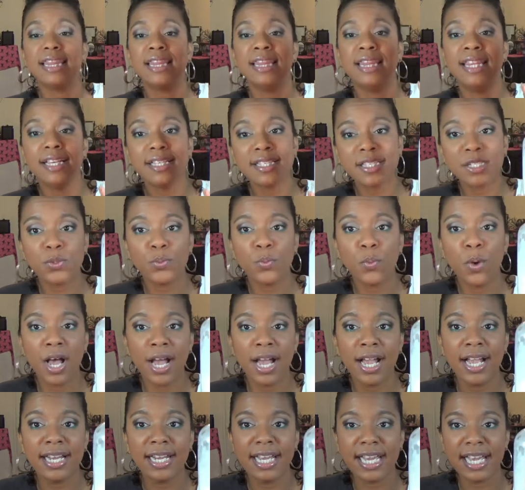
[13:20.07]
This
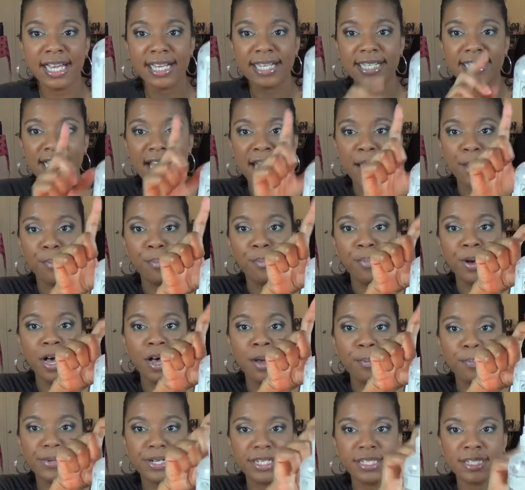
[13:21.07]
one is a
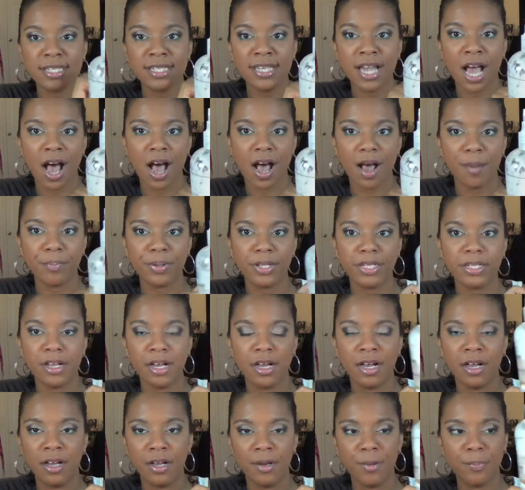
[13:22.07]
pump top
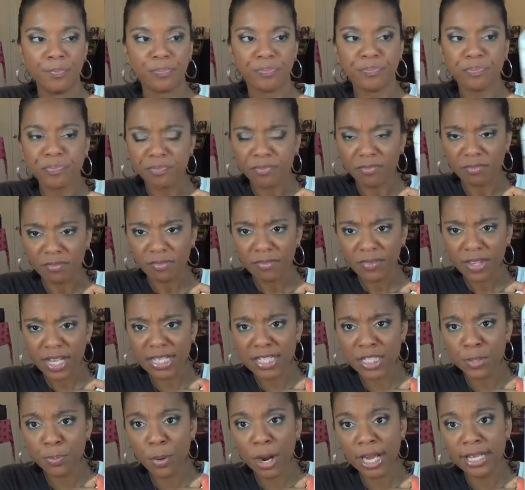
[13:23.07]

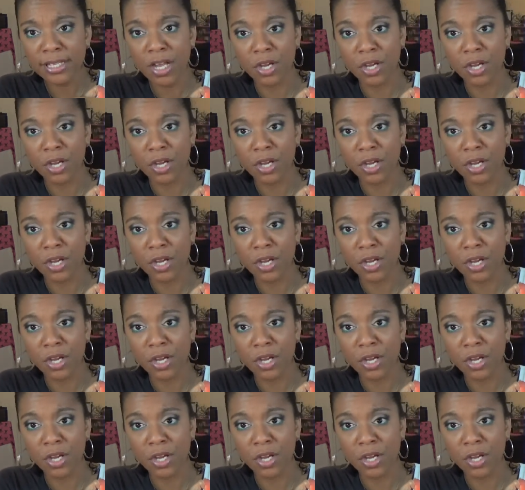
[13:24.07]
spray